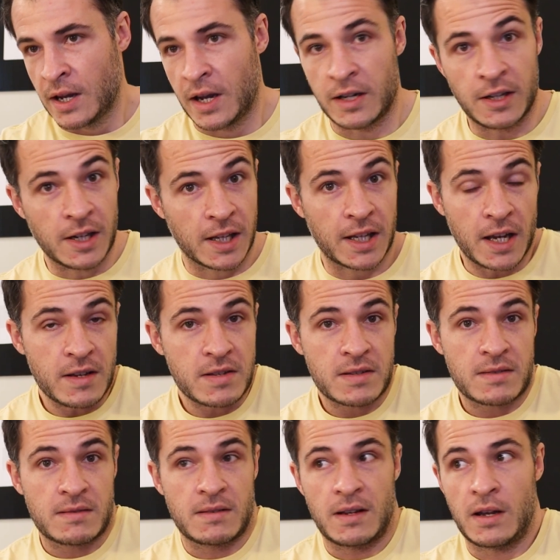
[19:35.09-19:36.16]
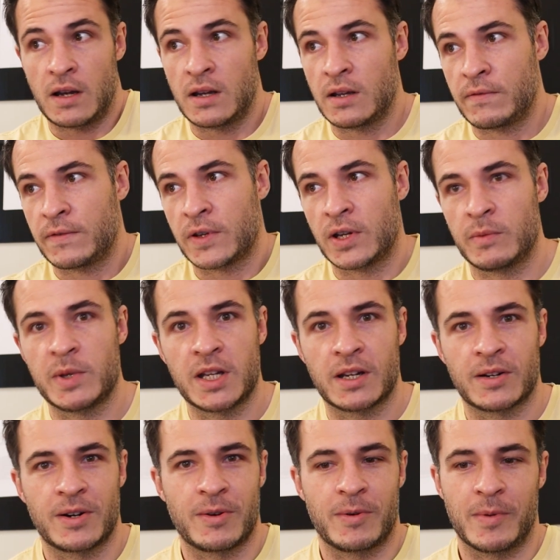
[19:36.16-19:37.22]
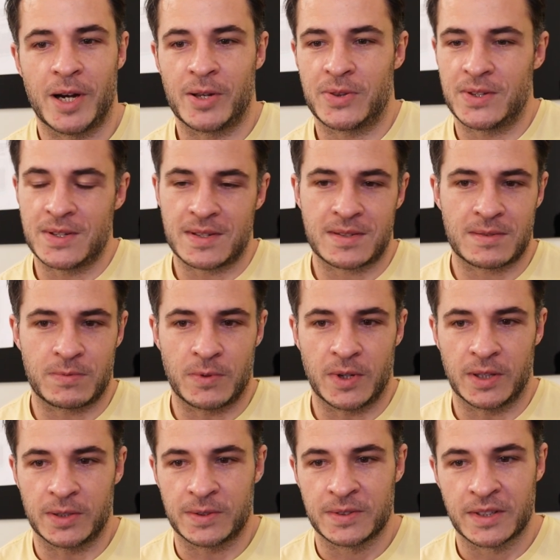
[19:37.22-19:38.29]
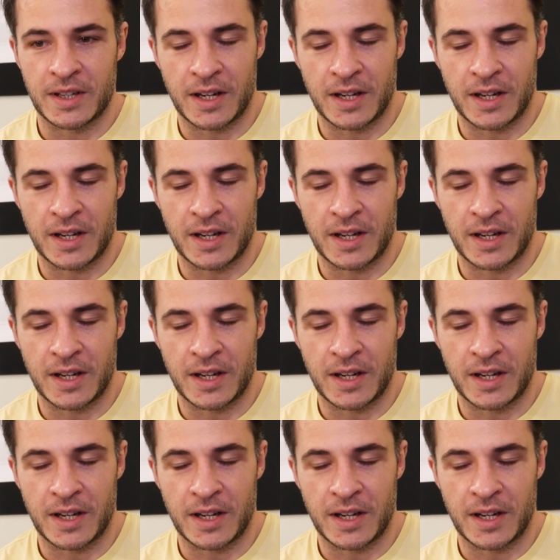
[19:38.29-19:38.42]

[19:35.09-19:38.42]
And in any case, if you're going to be ignorant about this, well,